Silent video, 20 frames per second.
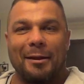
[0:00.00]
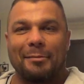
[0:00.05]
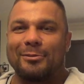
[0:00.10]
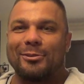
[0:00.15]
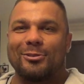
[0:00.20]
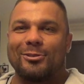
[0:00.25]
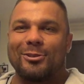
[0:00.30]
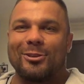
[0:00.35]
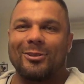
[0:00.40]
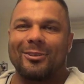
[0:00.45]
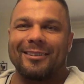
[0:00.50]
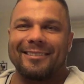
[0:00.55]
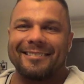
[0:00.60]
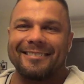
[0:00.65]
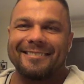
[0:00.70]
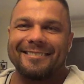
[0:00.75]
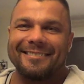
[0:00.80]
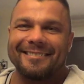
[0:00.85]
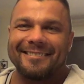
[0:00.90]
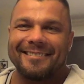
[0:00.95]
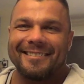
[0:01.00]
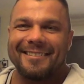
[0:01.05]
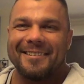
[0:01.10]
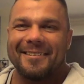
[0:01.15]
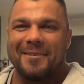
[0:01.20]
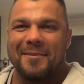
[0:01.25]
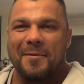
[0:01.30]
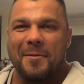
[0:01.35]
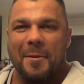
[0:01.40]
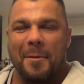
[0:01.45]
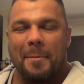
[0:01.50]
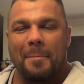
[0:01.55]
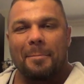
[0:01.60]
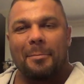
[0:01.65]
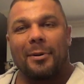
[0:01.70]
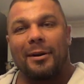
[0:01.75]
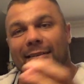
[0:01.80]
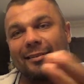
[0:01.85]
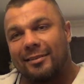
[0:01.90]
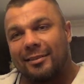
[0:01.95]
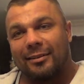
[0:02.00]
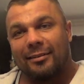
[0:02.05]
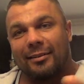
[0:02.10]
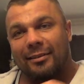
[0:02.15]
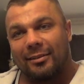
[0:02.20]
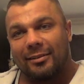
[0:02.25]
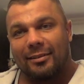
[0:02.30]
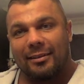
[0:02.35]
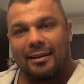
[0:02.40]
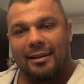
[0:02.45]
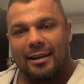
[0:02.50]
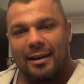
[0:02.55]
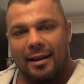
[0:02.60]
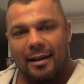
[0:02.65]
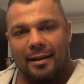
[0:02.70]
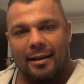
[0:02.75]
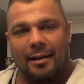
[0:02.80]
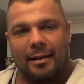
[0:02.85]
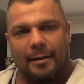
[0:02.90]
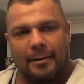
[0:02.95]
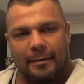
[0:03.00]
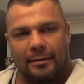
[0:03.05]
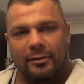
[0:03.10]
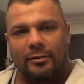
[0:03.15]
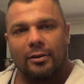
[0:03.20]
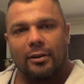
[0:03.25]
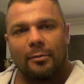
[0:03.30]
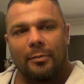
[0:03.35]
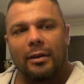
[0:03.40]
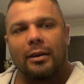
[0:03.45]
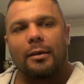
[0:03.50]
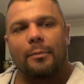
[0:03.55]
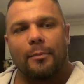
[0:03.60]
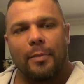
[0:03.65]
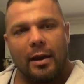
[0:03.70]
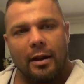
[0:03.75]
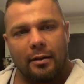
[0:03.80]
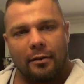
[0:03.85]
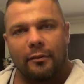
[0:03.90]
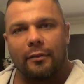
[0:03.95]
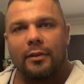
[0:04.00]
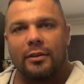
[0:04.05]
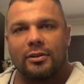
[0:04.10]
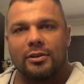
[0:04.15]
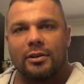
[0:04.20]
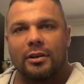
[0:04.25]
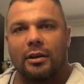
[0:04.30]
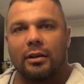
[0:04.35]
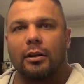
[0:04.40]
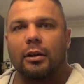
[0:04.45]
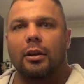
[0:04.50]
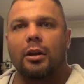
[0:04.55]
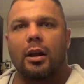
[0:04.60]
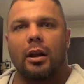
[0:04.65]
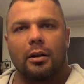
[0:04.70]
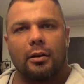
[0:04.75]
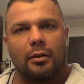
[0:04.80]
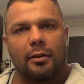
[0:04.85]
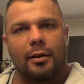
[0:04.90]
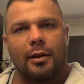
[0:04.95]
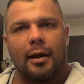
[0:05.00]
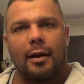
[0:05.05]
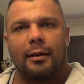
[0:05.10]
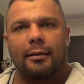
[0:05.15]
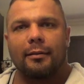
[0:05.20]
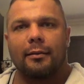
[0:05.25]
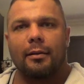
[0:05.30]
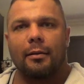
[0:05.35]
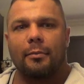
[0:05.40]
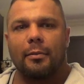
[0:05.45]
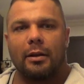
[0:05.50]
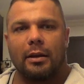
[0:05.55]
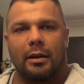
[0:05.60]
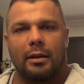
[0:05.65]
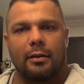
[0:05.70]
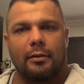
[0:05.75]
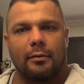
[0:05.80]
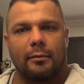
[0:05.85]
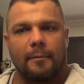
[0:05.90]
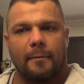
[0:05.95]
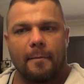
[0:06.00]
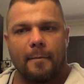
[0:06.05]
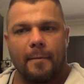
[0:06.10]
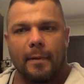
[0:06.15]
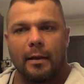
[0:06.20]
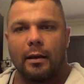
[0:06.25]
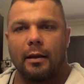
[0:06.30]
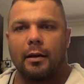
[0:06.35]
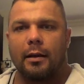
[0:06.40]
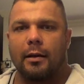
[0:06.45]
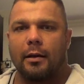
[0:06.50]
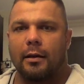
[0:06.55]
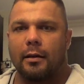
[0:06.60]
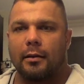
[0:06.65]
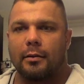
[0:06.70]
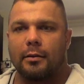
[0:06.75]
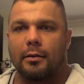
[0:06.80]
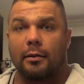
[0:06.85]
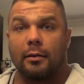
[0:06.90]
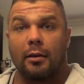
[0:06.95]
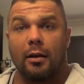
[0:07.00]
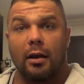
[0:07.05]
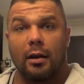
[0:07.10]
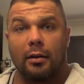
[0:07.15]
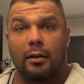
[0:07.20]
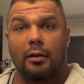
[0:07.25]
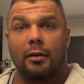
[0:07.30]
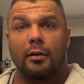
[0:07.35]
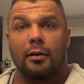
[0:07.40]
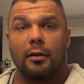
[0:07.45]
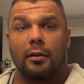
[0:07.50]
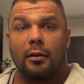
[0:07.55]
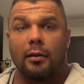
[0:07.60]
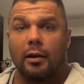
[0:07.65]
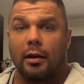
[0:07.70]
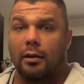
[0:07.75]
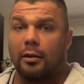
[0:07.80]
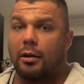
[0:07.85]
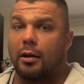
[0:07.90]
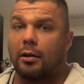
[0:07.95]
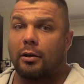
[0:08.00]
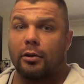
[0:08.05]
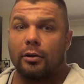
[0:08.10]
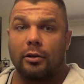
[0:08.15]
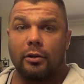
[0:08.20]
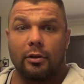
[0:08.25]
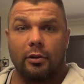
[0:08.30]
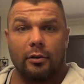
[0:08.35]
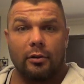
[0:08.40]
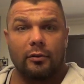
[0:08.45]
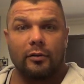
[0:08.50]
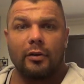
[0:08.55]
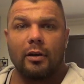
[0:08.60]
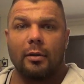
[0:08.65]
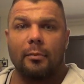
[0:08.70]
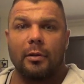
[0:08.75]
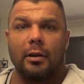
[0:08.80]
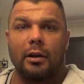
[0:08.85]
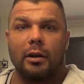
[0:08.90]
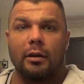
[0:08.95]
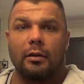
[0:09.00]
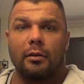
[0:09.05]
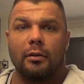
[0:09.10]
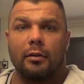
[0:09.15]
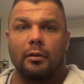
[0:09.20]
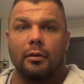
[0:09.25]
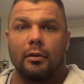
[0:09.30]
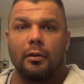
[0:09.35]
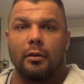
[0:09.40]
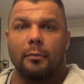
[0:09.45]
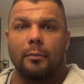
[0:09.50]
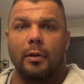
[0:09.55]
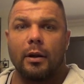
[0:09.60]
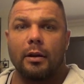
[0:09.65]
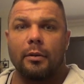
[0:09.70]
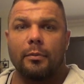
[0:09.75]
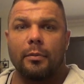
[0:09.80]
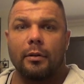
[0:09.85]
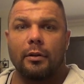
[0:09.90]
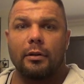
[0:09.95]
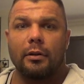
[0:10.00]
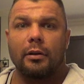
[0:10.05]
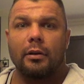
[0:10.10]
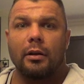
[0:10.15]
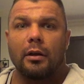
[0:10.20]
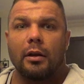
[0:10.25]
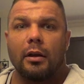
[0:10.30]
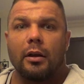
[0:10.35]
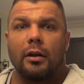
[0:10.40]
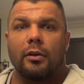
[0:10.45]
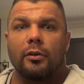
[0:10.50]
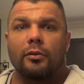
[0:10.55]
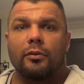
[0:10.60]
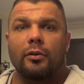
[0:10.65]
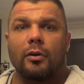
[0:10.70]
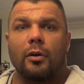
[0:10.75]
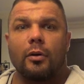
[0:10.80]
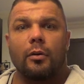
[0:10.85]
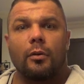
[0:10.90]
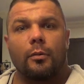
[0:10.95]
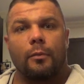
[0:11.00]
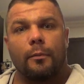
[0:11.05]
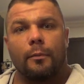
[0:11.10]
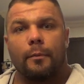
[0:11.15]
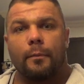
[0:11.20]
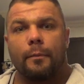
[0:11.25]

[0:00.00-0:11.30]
just joking. But seriously, it's going to be competitive this year. A lot of good guys coming in, a lot of good girls coming in, bodybuilding. So